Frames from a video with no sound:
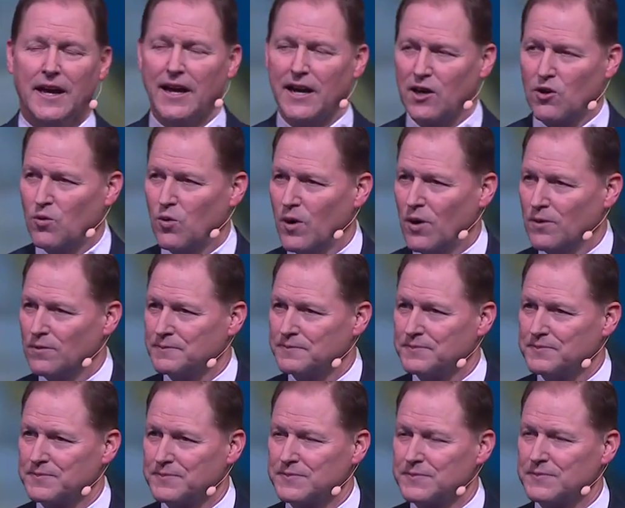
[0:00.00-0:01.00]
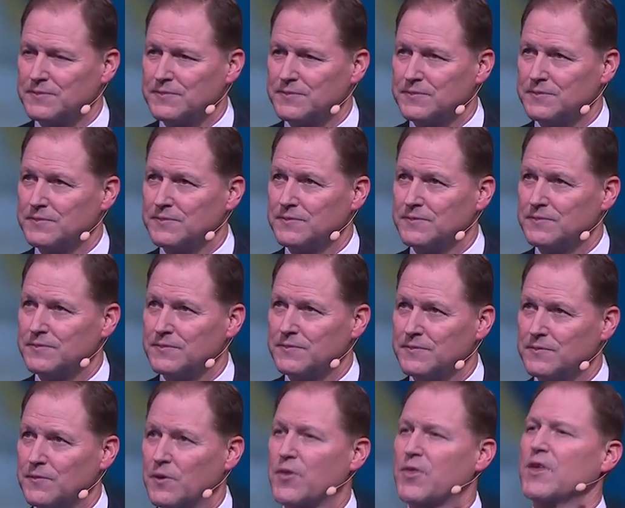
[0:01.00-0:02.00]
end quote.
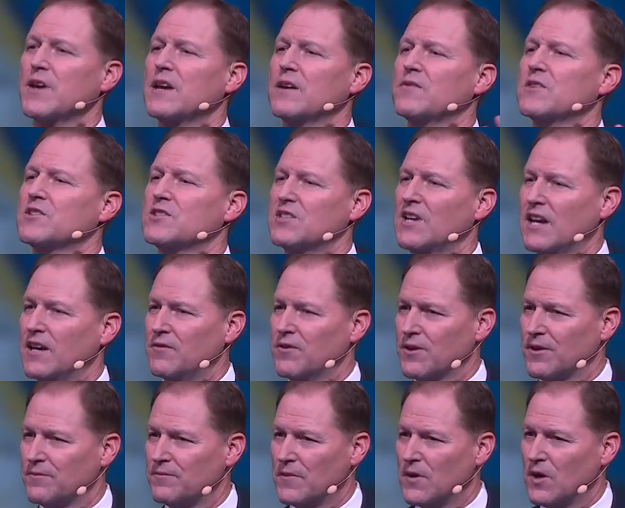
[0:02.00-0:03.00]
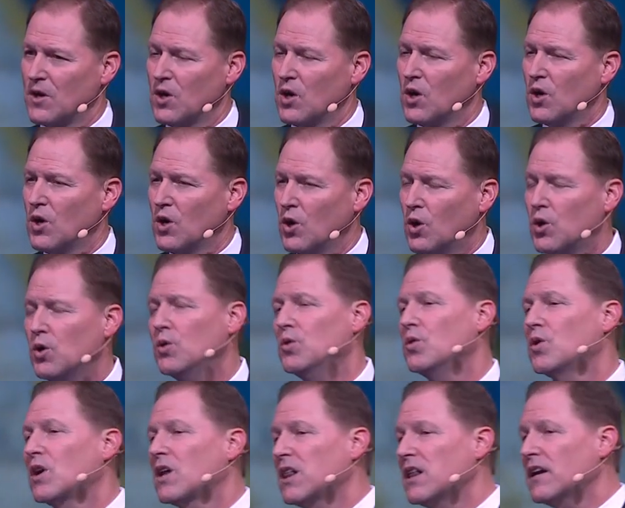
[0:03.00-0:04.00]
Well, think of the Savior,
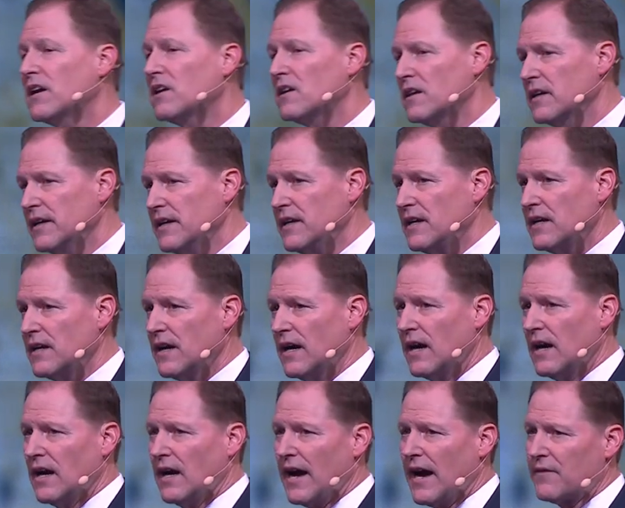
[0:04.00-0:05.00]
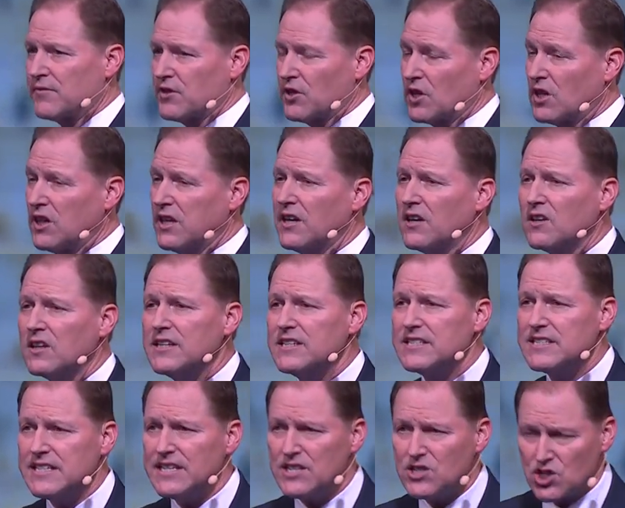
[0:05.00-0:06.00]
who clearly, after
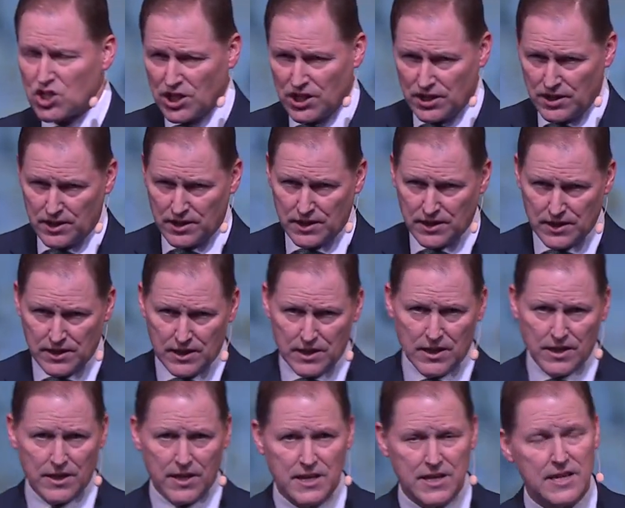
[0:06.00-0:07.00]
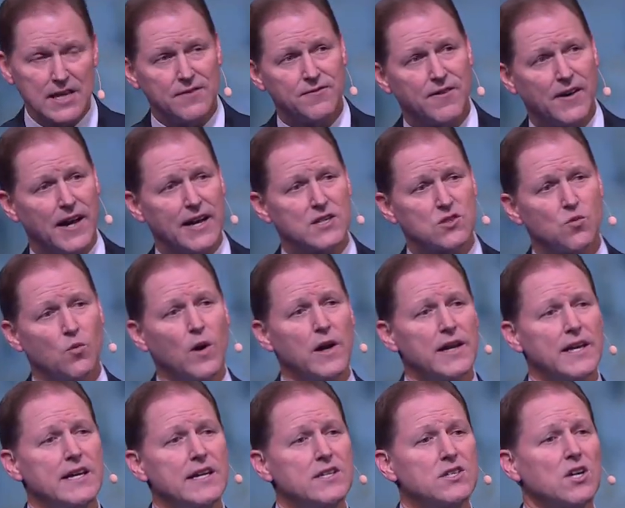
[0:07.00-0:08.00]
clearly teaching the Nephites
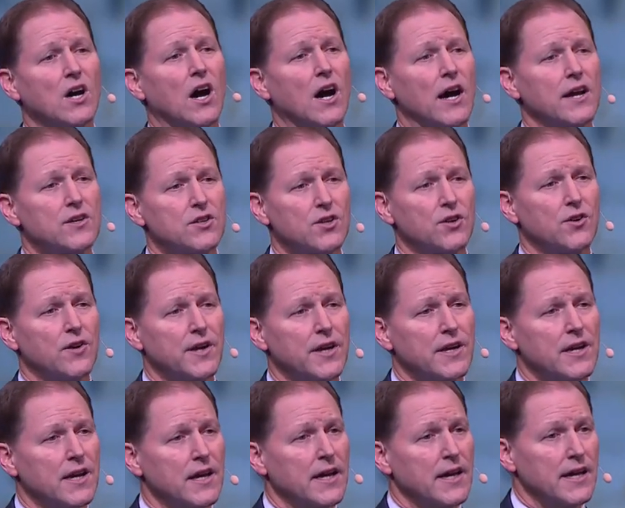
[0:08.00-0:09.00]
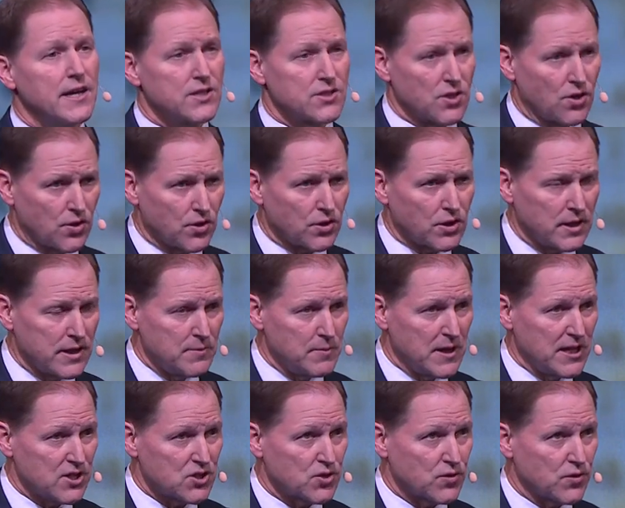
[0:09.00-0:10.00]
what he taught during his earthly
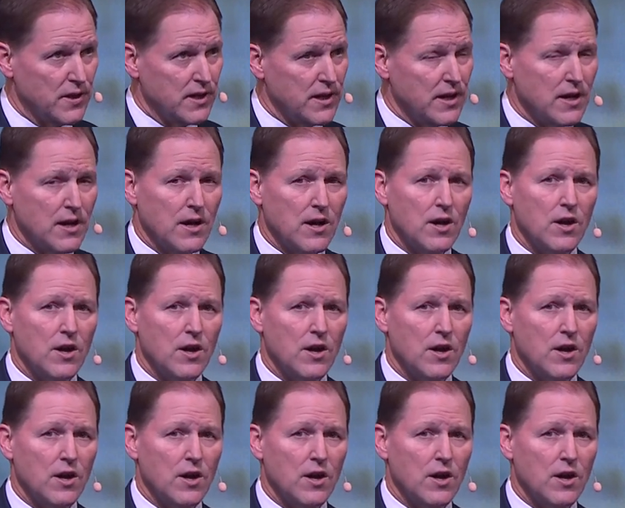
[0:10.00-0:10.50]
ministry,